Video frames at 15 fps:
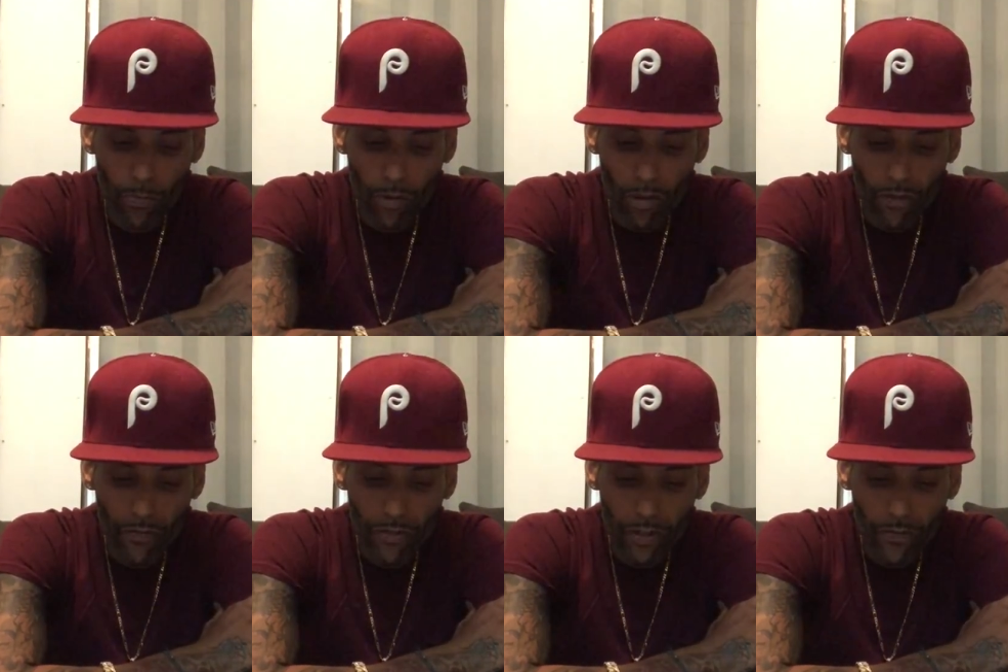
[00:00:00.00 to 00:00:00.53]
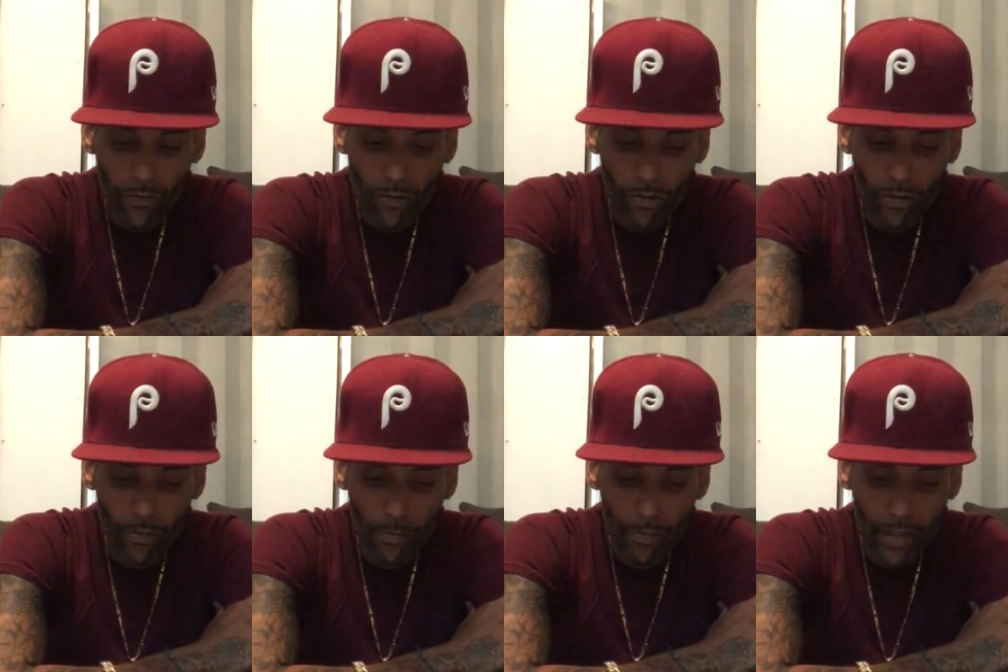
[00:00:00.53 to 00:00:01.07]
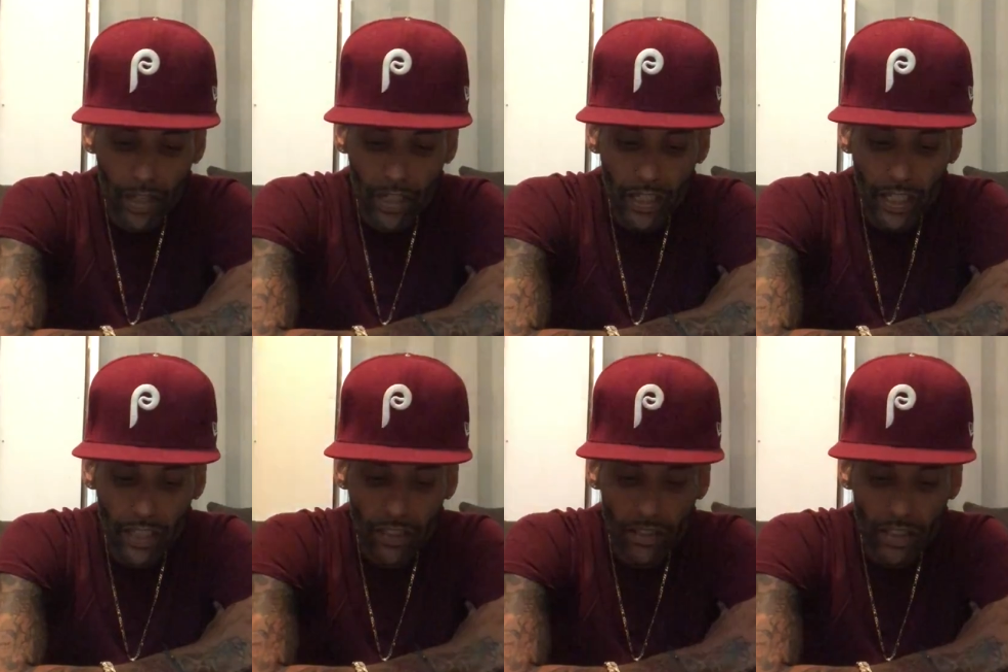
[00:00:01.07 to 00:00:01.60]
perfect for
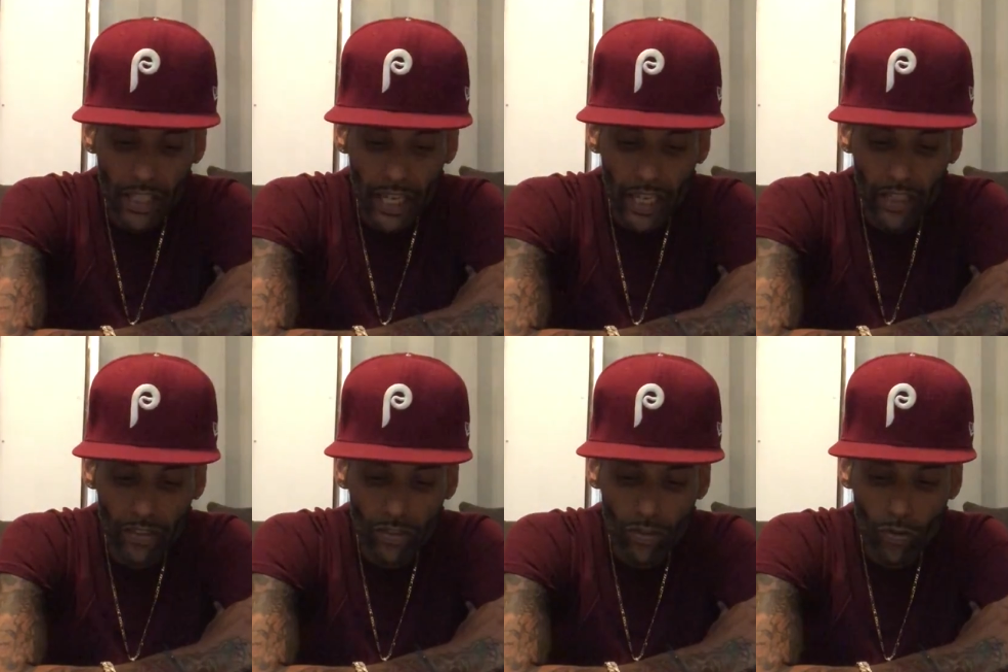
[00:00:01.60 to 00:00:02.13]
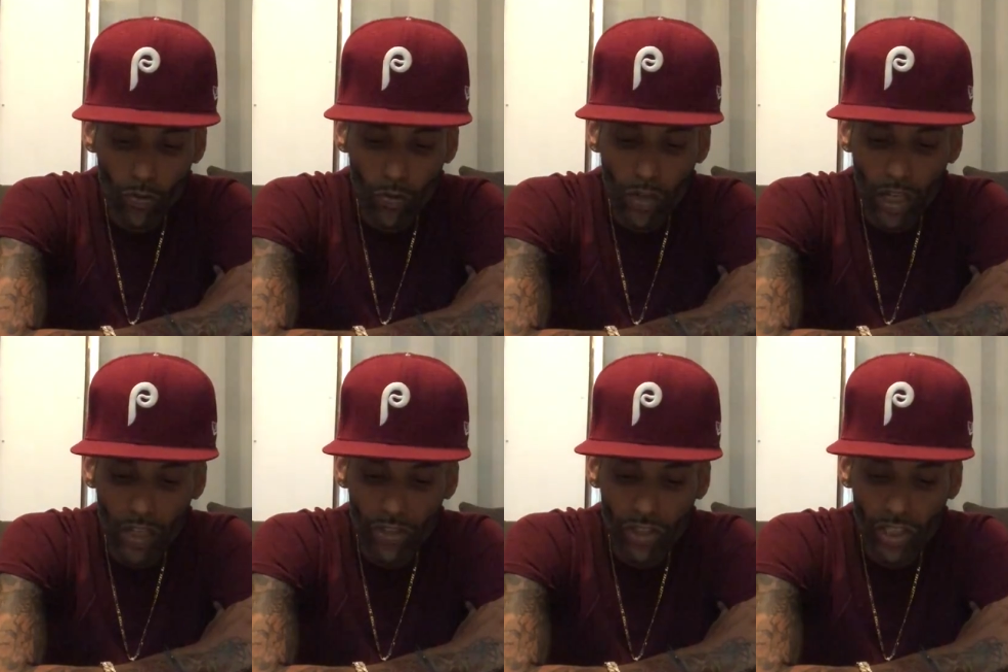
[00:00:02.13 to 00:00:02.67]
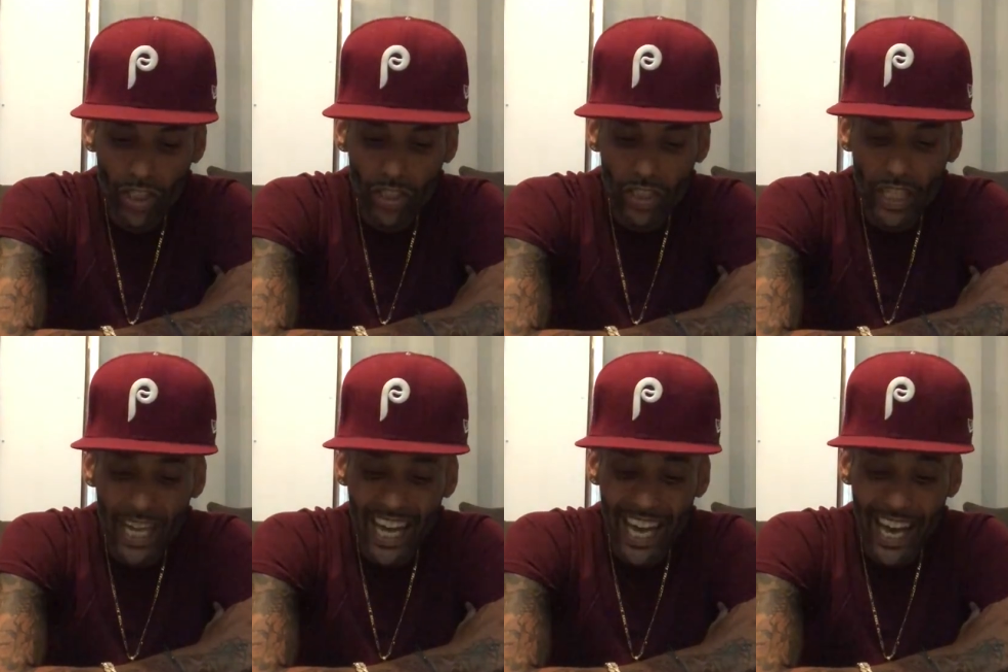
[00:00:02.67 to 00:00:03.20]
picnics and school lunches
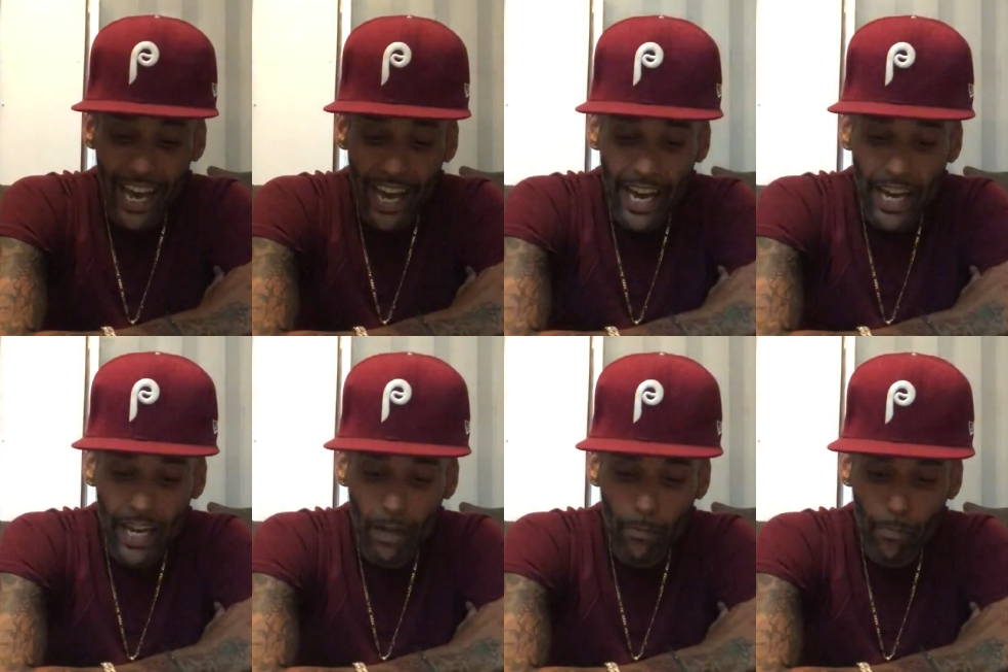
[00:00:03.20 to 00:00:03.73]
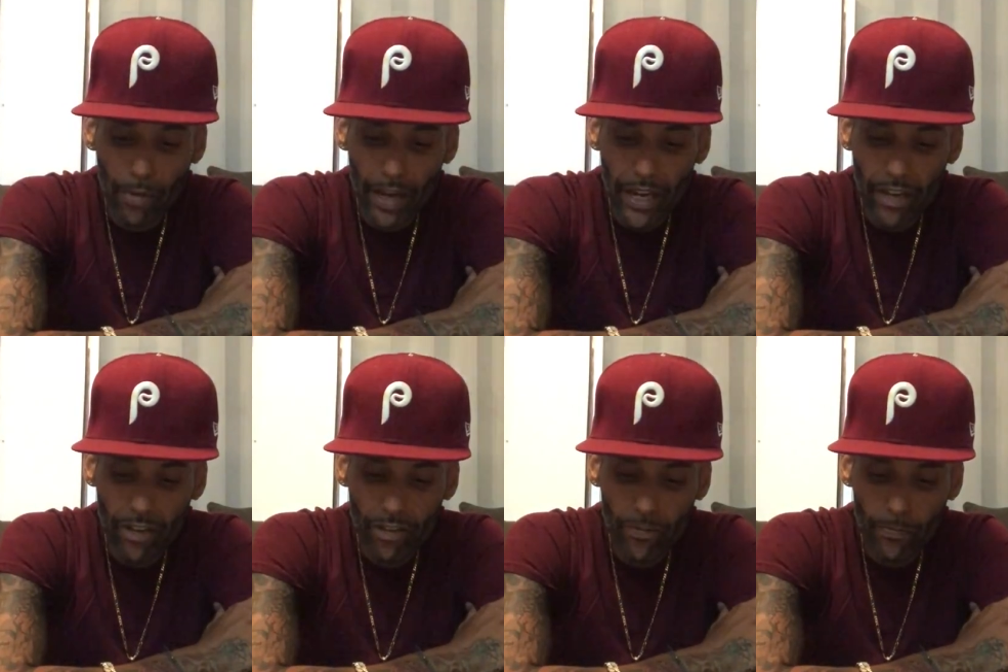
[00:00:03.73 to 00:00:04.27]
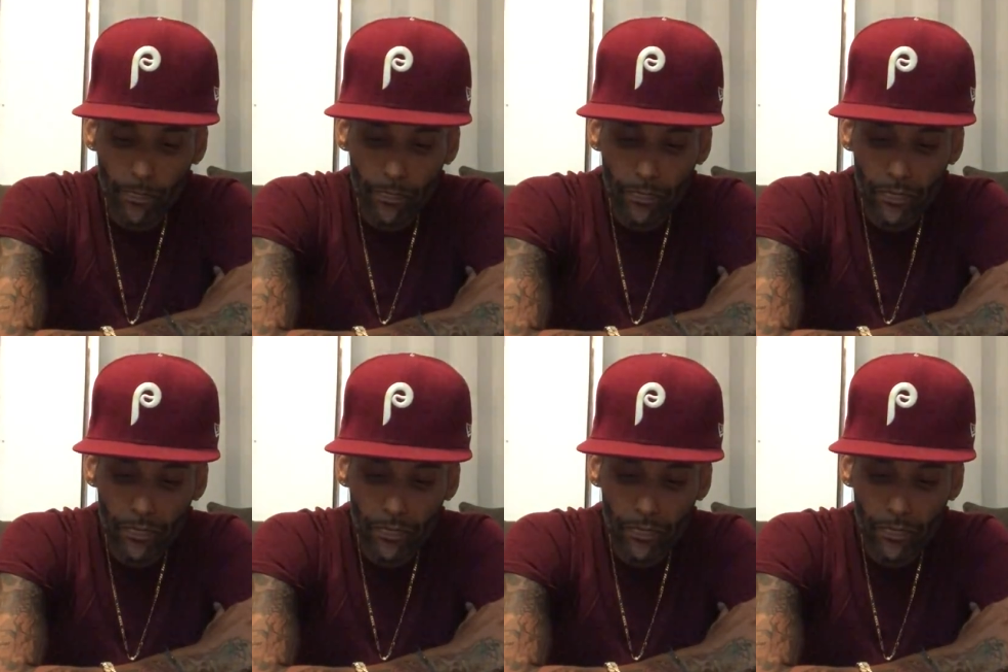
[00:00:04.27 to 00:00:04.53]
and paired